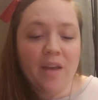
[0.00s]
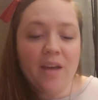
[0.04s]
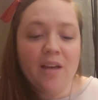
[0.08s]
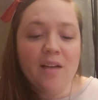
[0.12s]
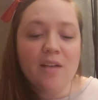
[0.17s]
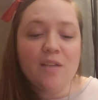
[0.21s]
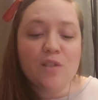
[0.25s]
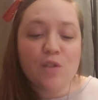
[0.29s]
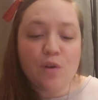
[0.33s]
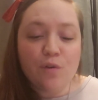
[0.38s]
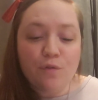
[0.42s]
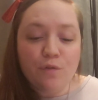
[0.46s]

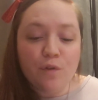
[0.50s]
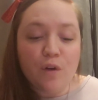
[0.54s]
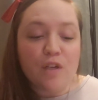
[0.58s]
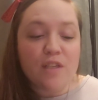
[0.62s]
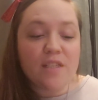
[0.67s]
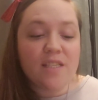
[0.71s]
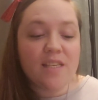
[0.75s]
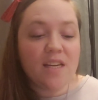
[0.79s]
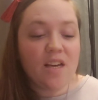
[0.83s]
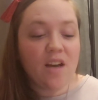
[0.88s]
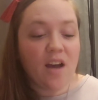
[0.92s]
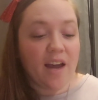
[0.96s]
So
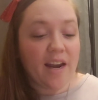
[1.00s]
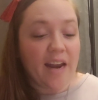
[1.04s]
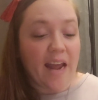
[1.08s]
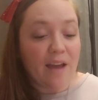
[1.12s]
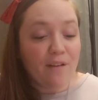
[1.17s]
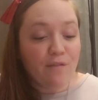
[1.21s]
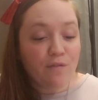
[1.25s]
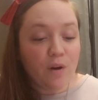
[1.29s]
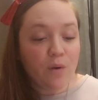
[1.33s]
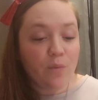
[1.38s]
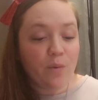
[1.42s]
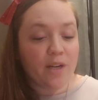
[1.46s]
first he got
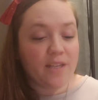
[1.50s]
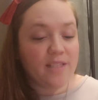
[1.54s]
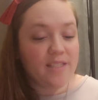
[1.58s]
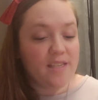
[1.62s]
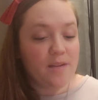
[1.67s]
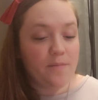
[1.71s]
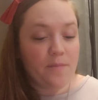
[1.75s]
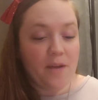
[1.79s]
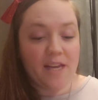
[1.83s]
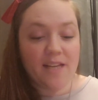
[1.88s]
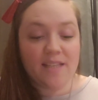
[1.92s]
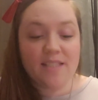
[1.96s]
everyone
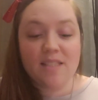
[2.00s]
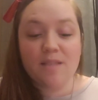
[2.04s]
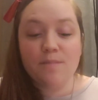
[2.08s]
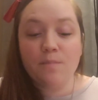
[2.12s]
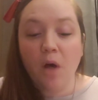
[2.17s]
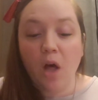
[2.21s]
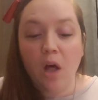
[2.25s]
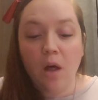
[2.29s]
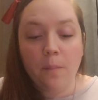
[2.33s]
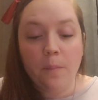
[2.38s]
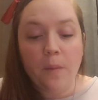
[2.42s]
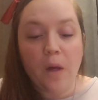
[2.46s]
to make
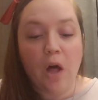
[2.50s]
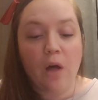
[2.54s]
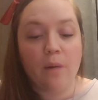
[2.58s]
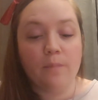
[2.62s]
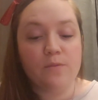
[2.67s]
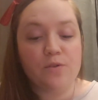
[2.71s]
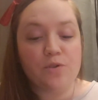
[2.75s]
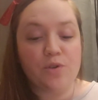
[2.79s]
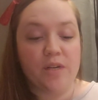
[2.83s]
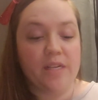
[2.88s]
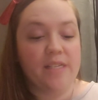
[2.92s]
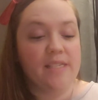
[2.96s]
small palm
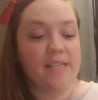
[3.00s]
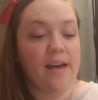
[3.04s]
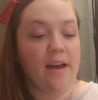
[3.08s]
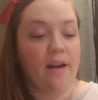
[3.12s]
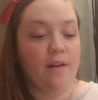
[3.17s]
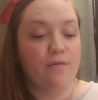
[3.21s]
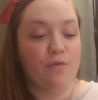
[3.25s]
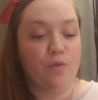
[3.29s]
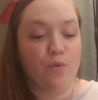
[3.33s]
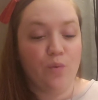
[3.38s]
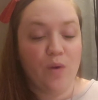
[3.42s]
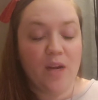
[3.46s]
trees out
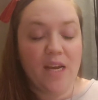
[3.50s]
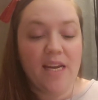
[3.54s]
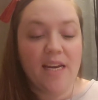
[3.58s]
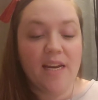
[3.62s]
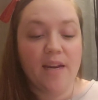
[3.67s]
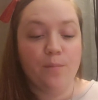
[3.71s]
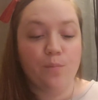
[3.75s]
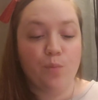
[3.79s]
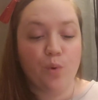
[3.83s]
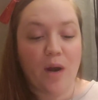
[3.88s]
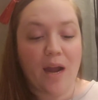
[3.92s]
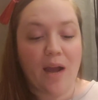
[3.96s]
of green
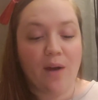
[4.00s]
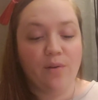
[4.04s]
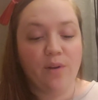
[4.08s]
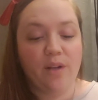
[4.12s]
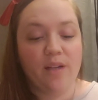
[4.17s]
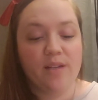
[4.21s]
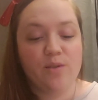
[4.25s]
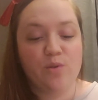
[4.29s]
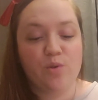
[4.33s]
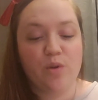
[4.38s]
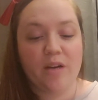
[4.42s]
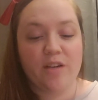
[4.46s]
and brown
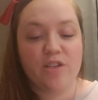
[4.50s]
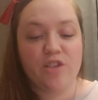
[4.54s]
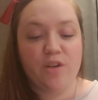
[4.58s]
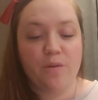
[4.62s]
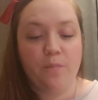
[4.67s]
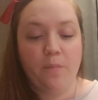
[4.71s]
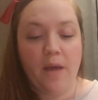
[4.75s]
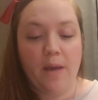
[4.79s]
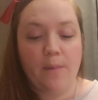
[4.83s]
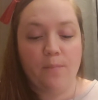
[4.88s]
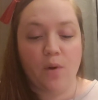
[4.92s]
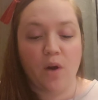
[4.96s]
construction
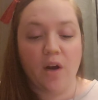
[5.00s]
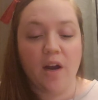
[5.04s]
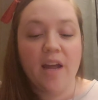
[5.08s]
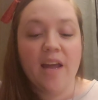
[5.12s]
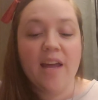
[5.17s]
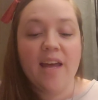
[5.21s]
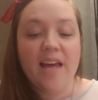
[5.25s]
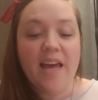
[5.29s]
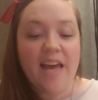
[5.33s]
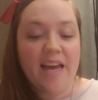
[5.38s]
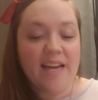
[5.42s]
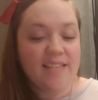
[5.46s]
paper
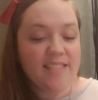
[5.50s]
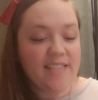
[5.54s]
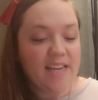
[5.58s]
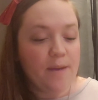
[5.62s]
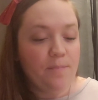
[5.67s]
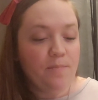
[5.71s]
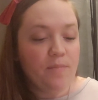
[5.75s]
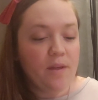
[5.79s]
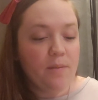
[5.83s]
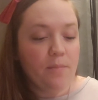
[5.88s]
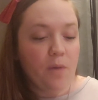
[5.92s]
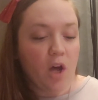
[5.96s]
and
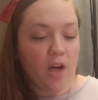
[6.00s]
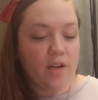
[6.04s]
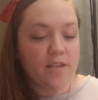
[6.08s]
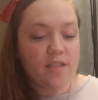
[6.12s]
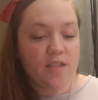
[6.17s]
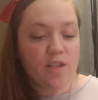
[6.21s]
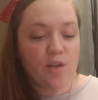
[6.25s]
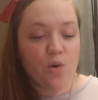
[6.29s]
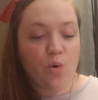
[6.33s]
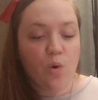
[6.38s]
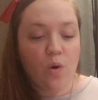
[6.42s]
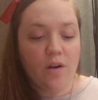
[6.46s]
taped them onto
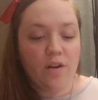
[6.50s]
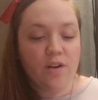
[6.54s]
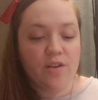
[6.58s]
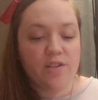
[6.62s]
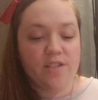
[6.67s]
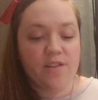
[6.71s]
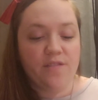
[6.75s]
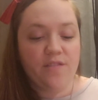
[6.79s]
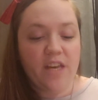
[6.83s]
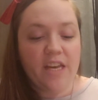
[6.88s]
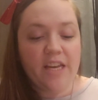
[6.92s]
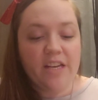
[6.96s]
the corners
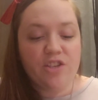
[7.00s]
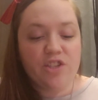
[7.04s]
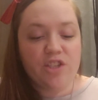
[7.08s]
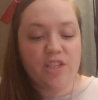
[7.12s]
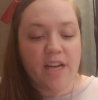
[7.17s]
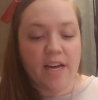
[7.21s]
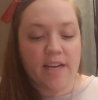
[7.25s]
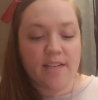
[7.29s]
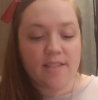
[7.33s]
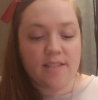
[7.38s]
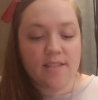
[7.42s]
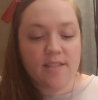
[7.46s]
of each
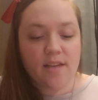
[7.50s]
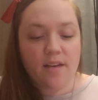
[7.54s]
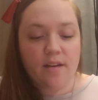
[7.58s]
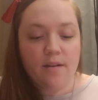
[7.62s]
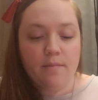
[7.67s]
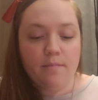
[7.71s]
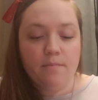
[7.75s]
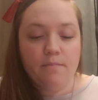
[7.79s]
desk.